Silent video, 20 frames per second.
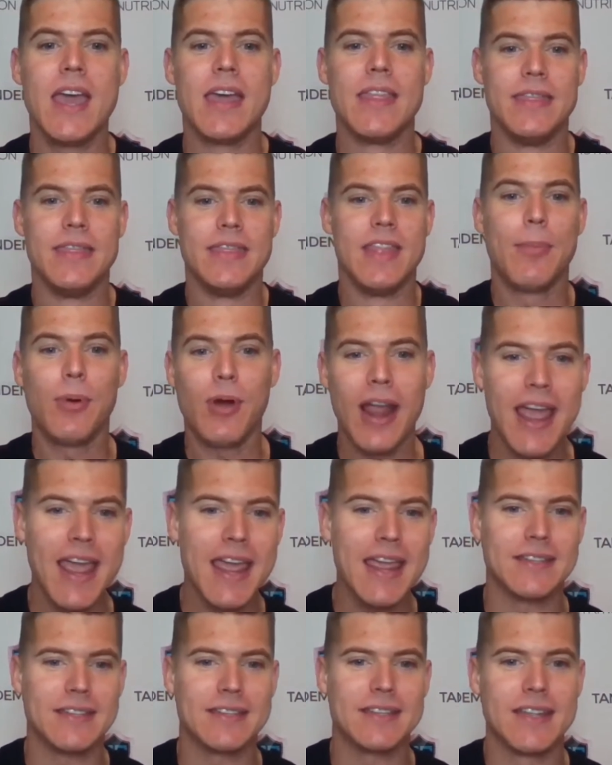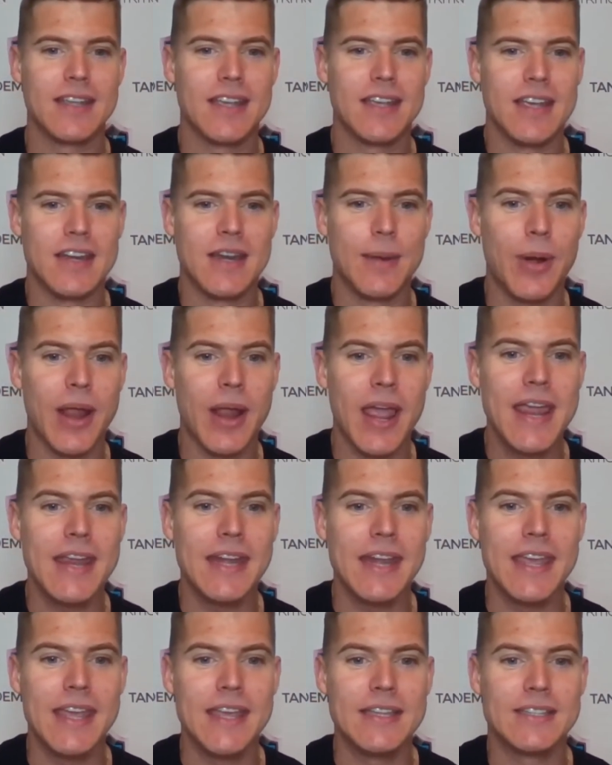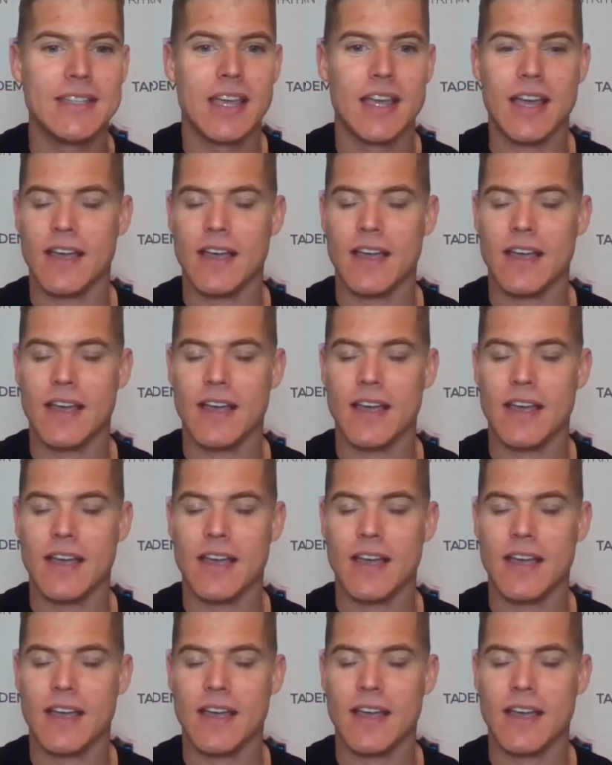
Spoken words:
Number eight is